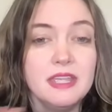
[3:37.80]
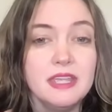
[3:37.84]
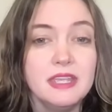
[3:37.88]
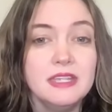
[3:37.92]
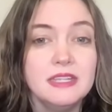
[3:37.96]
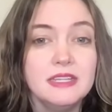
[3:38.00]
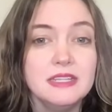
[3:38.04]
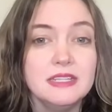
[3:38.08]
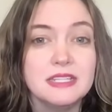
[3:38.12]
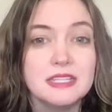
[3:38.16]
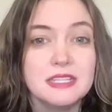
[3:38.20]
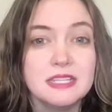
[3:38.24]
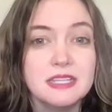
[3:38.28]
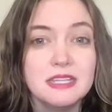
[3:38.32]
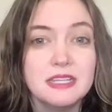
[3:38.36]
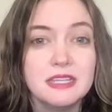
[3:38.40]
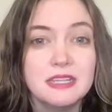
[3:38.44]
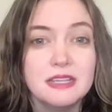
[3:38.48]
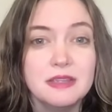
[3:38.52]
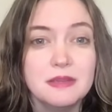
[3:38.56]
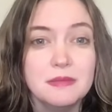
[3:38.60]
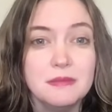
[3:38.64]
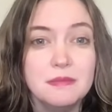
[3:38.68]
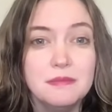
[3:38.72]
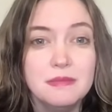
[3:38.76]
it
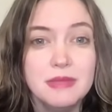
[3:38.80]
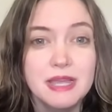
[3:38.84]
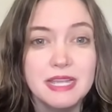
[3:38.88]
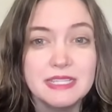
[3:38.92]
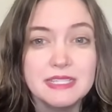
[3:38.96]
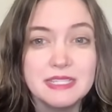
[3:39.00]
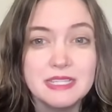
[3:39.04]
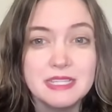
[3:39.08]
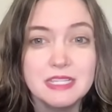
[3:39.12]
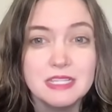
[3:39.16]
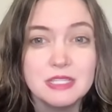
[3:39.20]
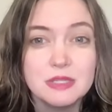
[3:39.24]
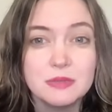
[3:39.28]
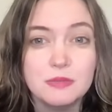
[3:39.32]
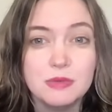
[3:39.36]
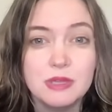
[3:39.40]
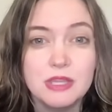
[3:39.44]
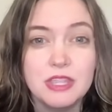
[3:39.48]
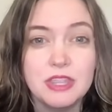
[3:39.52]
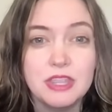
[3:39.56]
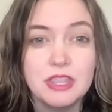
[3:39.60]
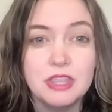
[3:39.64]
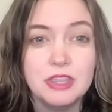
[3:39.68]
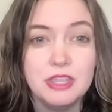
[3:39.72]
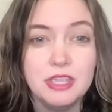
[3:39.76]
messes
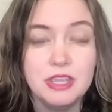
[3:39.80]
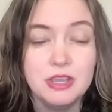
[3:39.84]
with